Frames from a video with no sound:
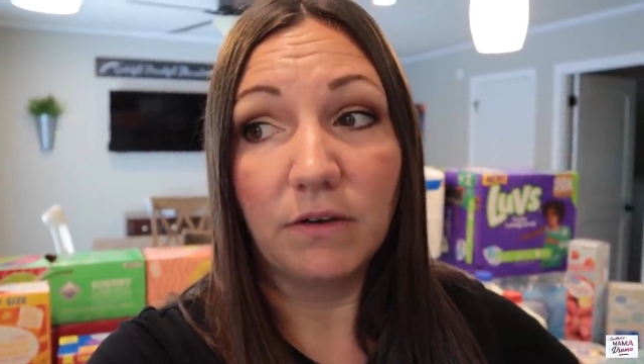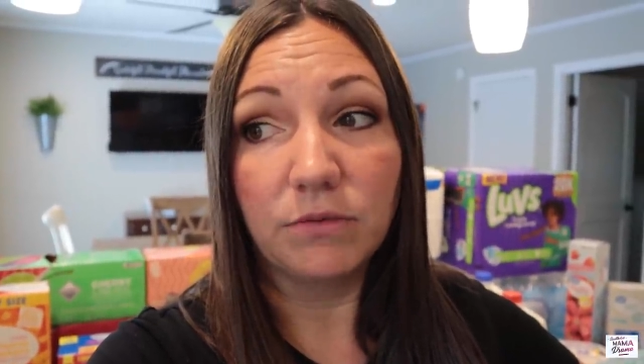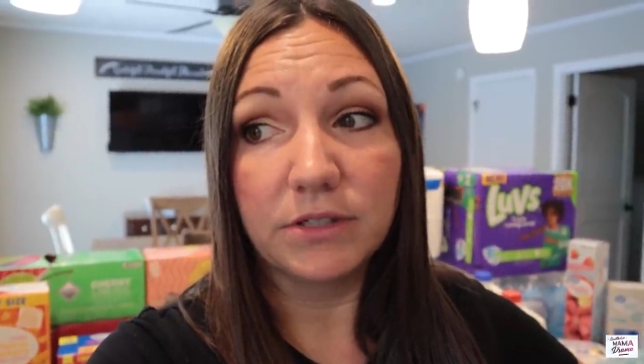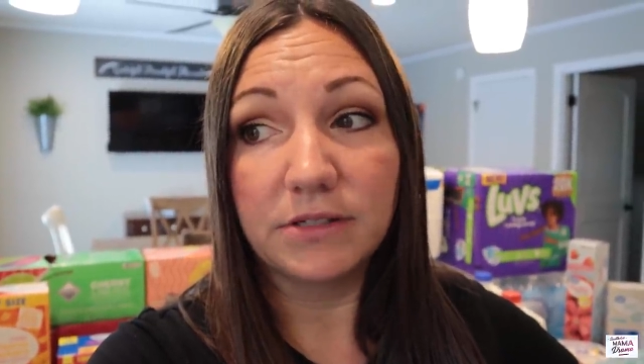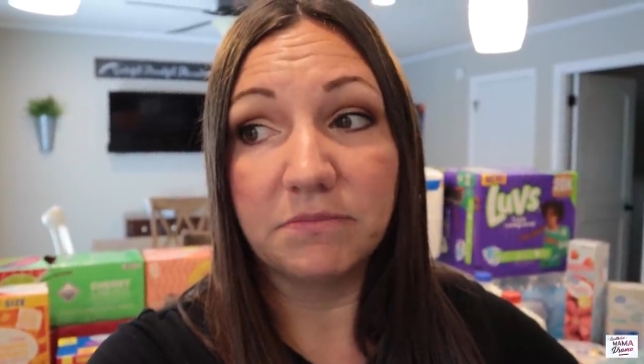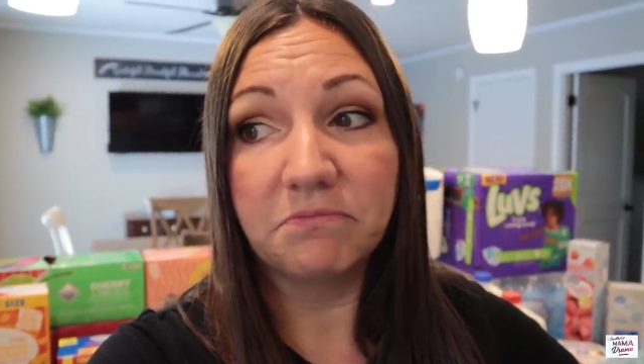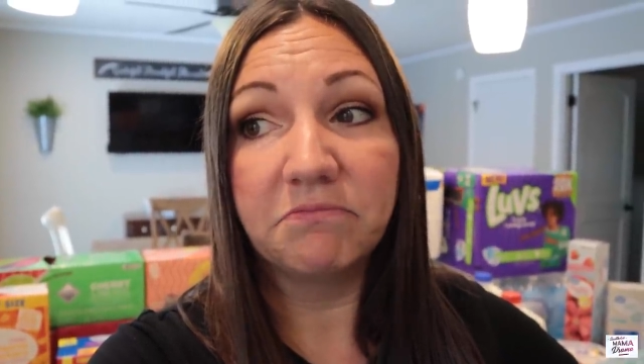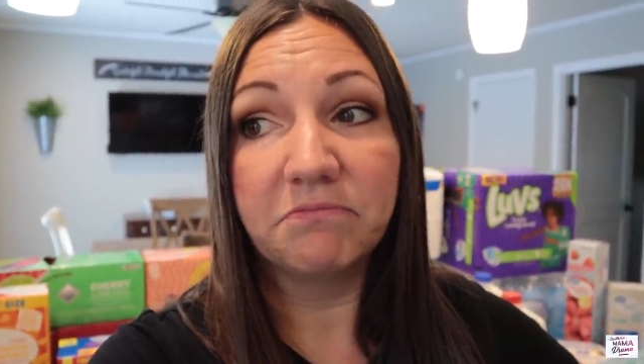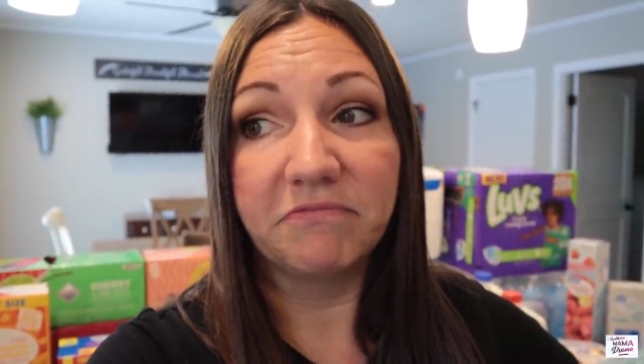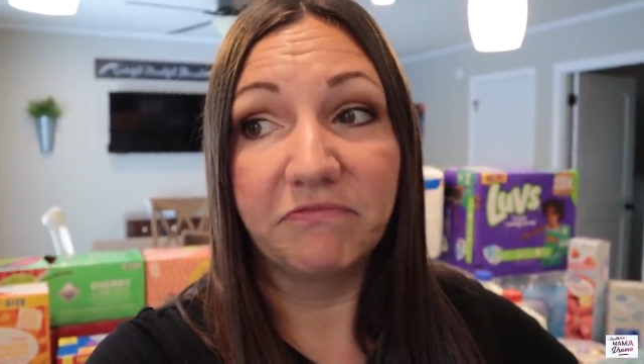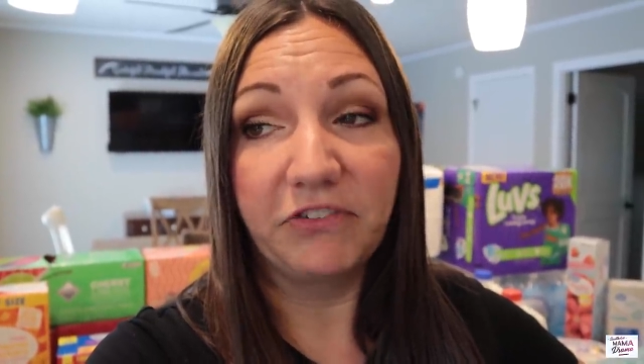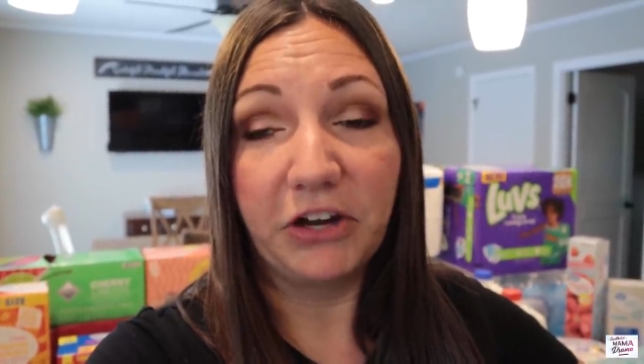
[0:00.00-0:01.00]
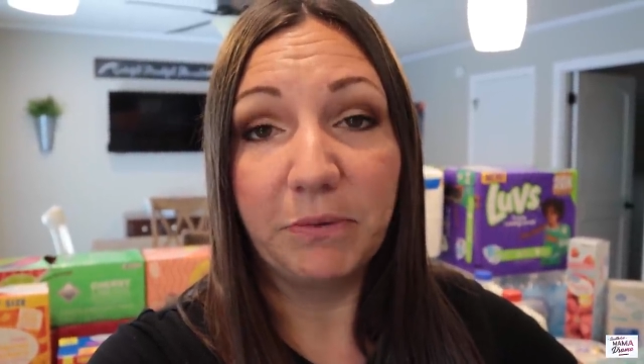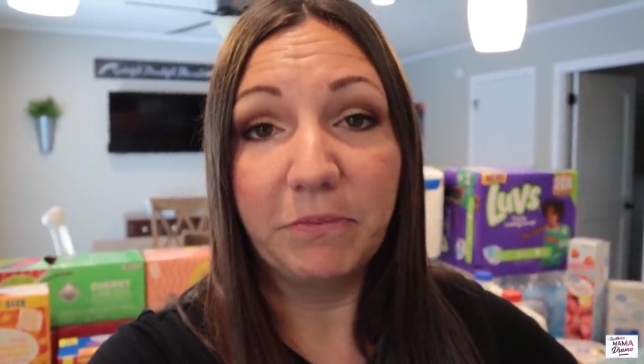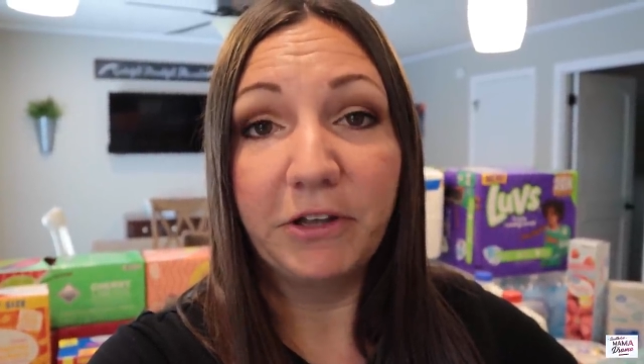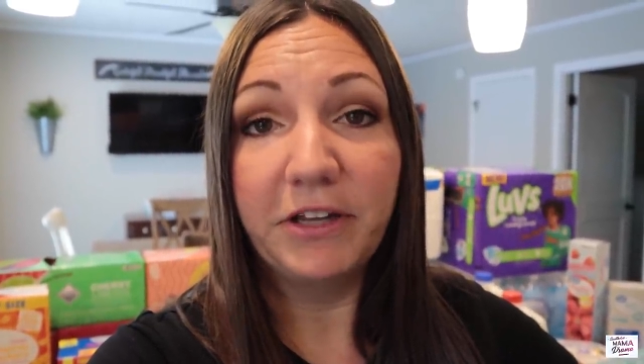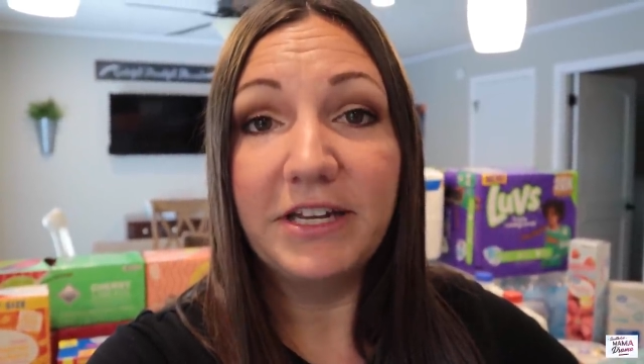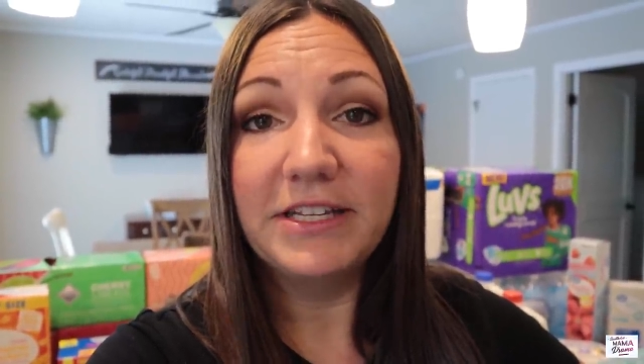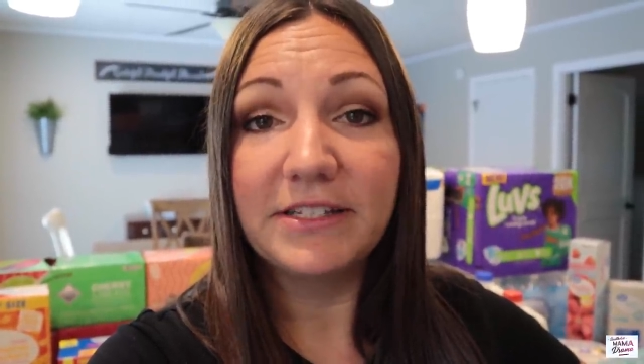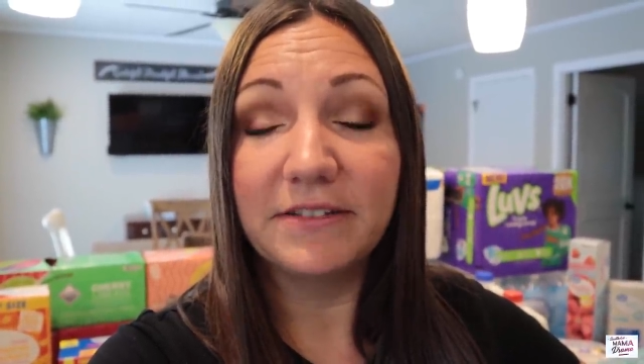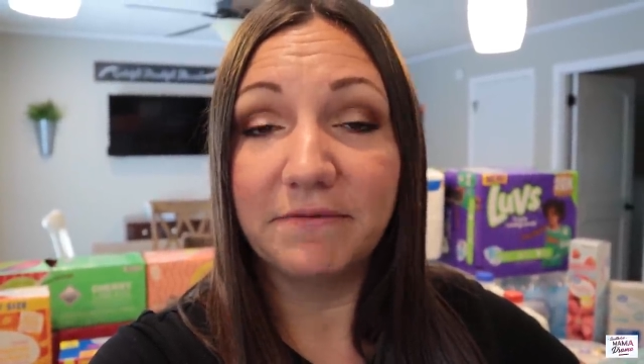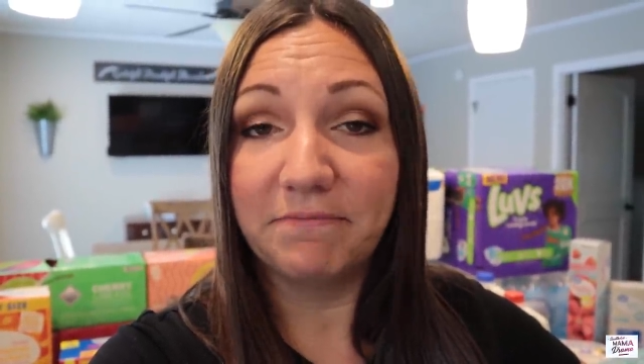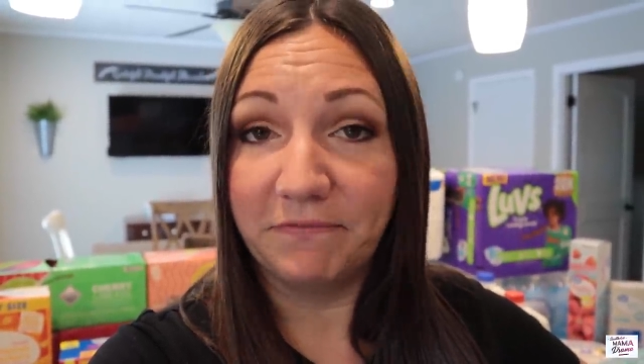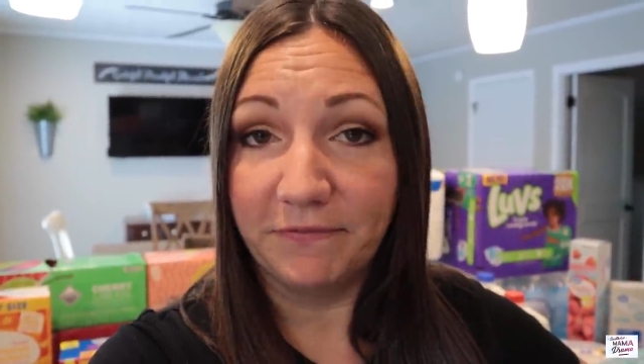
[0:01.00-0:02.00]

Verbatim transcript: I was very pleased and